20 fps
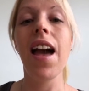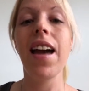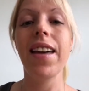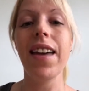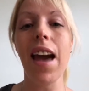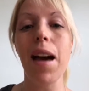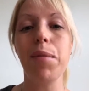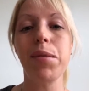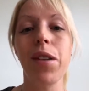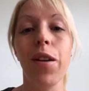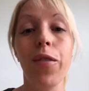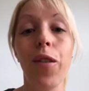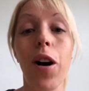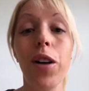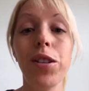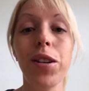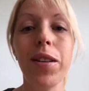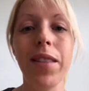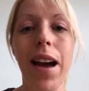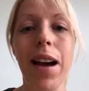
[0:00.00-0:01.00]
yeah, so I
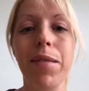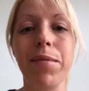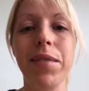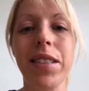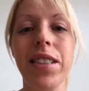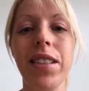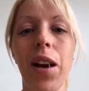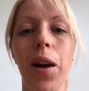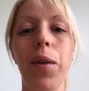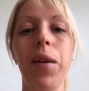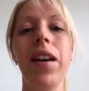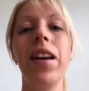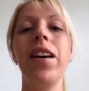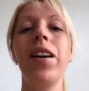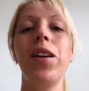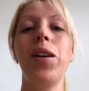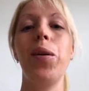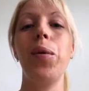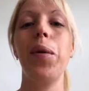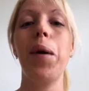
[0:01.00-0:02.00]
thought I'd do that. So
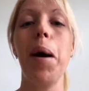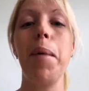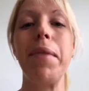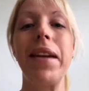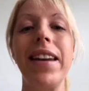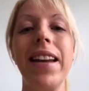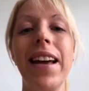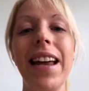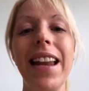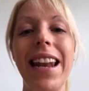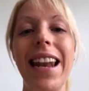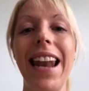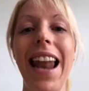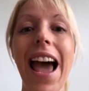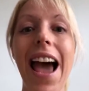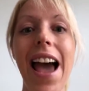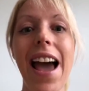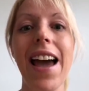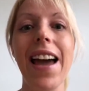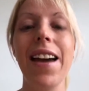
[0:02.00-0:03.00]
you're coming
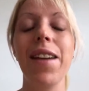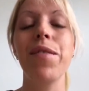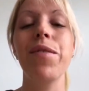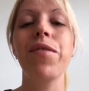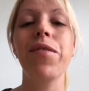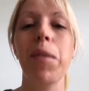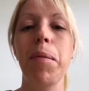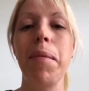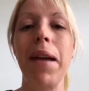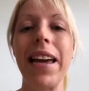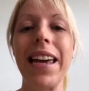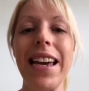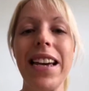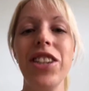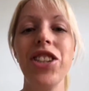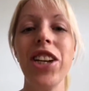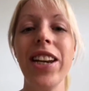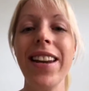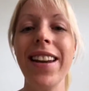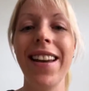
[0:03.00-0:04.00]
live from my
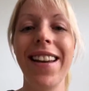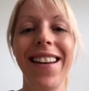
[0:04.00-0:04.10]
kitchen.